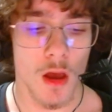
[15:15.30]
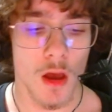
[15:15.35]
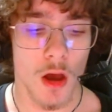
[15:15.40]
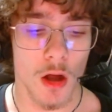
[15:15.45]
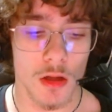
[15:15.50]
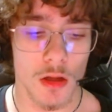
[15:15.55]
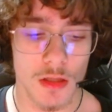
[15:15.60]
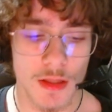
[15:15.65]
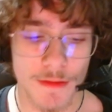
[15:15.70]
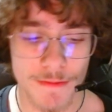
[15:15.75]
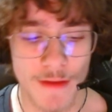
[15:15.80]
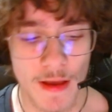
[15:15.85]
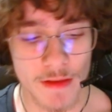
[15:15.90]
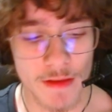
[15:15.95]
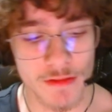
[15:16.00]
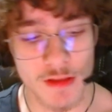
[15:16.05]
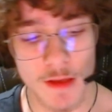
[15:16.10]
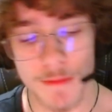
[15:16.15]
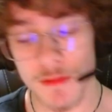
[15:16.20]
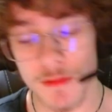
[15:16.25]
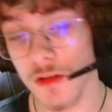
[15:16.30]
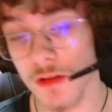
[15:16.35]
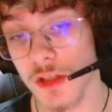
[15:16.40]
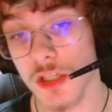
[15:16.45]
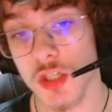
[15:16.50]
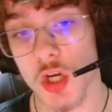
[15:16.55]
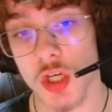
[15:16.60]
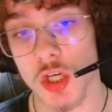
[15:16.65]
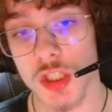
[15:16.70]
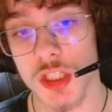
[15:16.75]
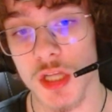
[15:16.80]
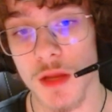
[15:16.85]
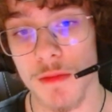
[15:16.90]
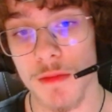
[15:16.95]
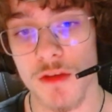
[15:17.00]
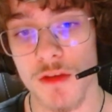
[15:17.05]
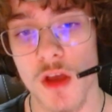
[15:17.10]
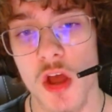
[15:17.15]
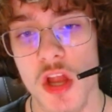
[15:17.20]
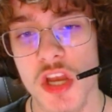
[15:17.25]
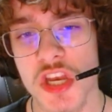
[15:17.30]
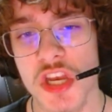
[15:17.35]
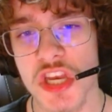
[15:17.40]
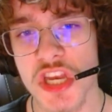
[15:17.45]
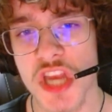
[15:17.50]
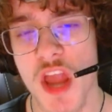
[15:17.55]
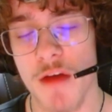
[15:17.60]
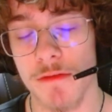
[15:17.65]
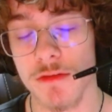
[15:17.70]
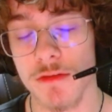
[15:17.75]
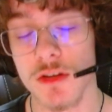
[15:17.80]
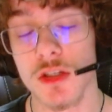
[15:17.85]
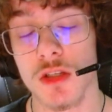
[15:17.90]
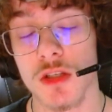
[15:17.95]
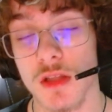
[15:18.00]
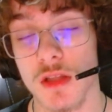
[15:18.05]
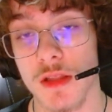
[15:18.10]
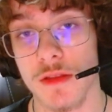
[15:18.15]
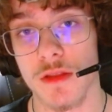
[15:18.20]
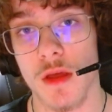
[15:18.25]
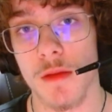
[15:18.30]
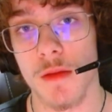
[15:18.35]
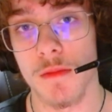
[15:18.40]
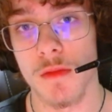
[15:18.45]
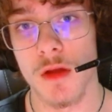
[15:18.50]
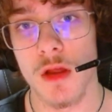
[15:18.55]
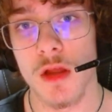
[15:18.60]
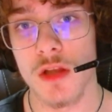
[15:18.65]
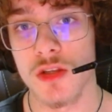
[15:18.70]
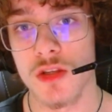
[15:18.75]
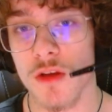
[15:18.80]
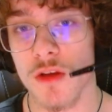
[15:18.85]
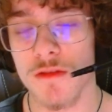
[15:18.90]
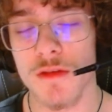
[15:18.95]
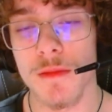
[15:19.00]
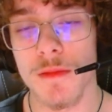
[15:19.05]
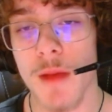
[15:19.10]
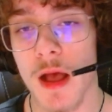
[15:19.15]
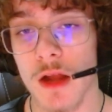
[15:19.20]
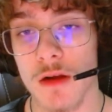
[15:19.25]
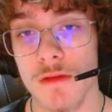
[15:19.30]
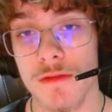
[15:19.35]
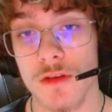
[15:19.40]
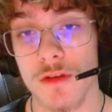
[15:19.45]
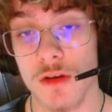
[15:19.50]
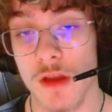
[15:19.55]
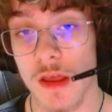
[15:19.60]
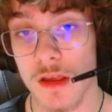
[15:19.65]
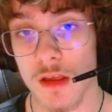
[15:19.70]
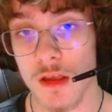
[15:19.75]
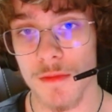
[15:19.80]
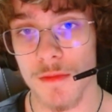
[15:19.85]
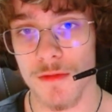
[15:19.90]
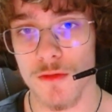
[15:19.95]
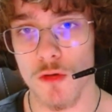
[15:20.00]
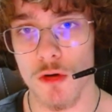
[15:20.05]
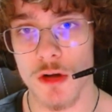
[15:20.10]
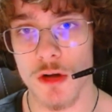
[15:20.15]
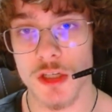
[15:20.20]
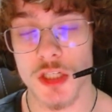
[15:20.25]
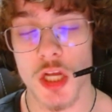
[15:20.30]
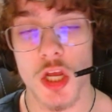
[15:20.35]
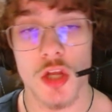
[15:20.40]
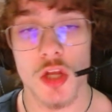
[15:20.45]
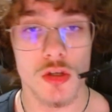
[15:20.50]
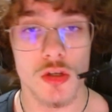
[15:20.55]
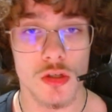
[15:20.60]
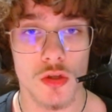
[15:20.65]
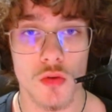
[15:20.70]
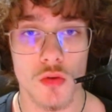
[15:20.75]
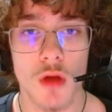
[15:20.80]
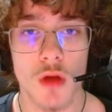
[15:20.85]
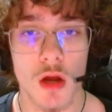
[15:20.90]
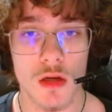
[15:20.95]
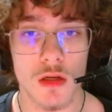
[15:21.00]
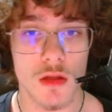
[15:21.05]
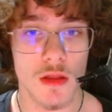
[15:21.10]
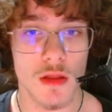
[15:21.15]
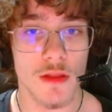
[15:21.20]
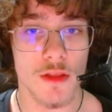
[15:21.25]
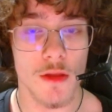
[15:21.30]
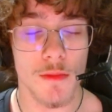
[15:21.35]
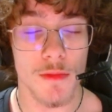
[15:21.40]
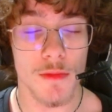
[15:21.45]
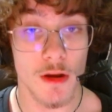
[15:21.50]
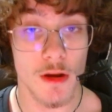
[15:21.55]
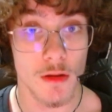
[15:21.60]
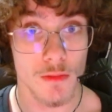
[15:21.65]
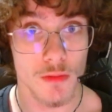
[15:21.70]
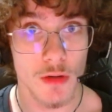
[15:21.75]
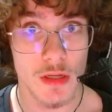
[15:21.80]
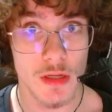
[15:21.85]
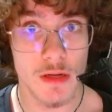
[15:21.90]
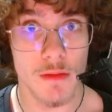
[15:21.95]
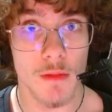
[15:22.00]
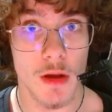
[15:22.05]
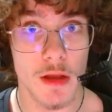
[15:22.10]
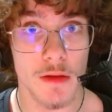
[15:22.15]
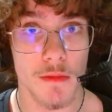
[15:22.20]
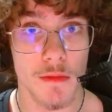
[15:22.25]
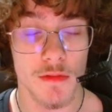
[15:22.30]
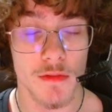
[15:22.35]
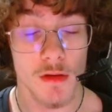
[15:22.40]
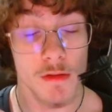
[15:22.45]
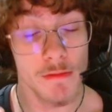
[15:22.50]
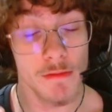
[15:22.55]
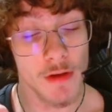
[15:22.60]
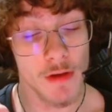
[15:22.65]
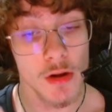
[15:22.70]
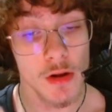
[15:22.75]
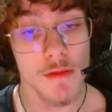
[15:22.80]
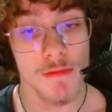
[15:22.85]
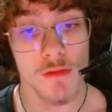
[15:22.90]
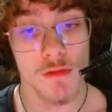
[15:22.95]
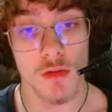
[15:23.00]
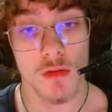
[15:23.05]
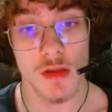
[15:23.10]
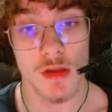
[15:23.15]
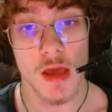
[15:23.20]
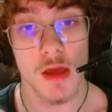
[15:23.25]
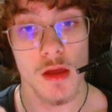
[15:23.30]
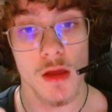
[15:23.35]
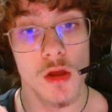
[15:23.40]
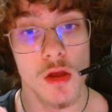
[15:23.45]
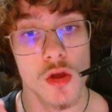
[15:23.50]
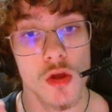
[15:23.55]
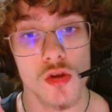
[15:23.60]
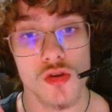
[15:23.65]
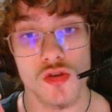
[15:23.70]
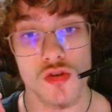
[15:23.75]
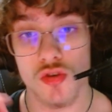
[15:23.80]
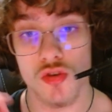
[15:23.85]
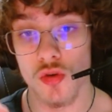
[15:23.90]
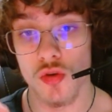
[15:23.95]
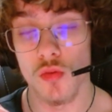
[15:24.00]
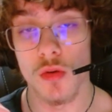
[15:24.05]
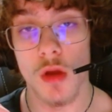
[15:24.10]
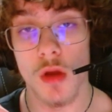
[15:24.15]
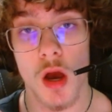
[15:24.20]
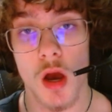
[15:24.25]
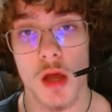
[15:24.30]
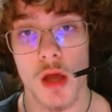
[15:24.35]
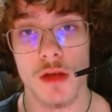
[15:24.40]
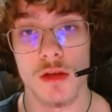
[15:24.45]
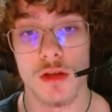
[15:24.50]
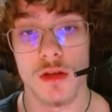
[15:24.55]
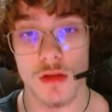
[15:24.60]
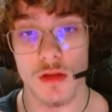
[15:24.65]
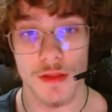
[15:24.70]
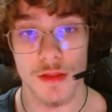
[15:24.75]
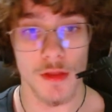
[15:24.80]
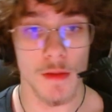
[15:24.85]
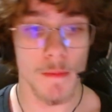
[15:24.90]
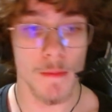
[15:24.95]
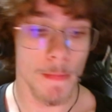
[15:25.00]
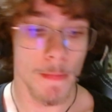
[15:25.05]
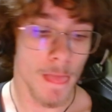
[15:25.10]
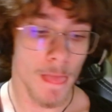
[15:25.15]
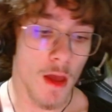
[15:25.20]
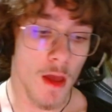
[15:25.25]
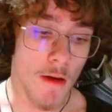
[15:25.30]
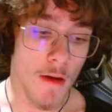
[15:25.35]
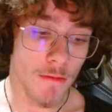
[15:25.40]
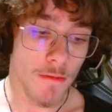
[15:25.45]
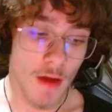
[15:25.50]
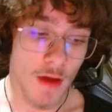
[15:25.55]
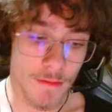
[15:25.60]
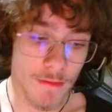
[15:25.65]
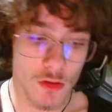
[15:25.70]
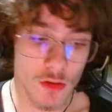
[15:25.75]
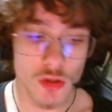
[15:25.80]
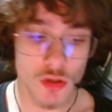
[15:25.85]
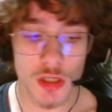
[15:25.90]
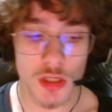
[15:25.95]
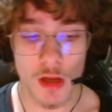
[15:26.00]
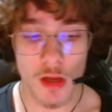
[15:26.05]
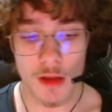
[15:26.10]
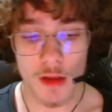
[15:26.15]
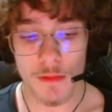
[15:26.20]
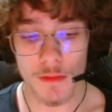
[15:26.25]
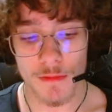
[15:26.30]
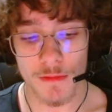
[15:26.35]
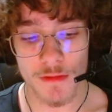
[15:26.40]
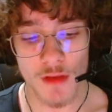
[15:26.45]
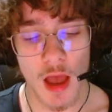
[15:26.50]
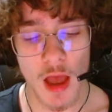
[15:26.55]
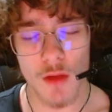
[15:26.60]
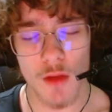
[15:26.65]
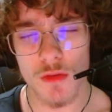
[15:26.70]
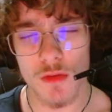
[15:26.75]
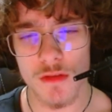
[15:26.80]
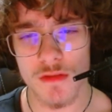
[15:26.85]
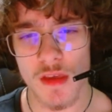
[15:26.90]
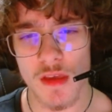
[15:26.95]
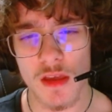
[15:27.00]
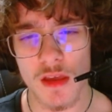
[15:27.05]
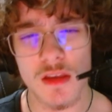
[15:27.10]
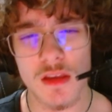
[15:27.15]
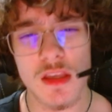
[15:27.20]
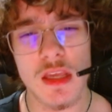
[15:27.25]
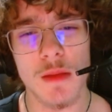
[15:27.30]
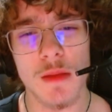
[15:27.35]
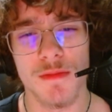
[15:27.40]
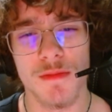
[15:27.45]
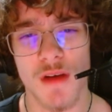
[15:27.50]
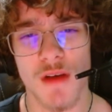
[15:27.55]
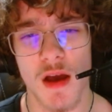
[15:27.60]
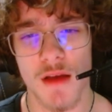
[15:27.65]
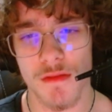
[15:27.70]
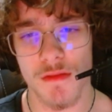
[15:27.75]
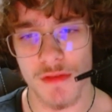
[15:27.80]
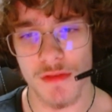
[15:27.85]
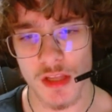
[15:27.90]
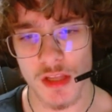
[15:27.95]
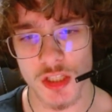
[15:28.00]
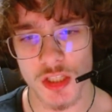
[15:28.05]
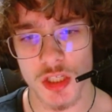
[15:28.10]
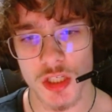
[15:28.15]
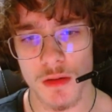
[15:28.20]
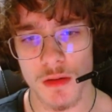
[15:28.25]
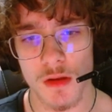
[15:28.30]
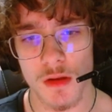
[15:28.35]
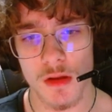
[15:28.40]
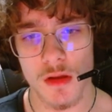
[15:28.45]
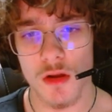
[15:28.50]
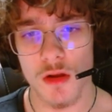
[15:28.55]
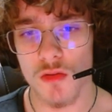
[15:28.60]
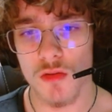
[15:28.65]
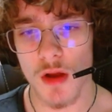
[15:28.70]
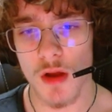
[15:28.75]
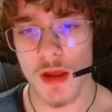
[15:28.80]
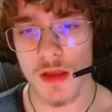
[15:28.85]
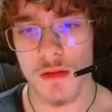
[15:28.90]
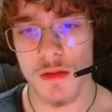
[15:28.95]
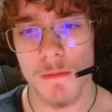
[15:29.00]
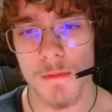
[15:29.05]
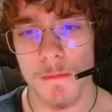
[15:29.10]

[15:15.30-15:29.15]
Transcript: Elite fast TMs and elite charge TMs, never delete them. Doesn't matter if they're taking up storage. Do not delete them. They are premium items. They're very difficult to get. Do not delete them. For evolution items, I would say keep 5 of each, right?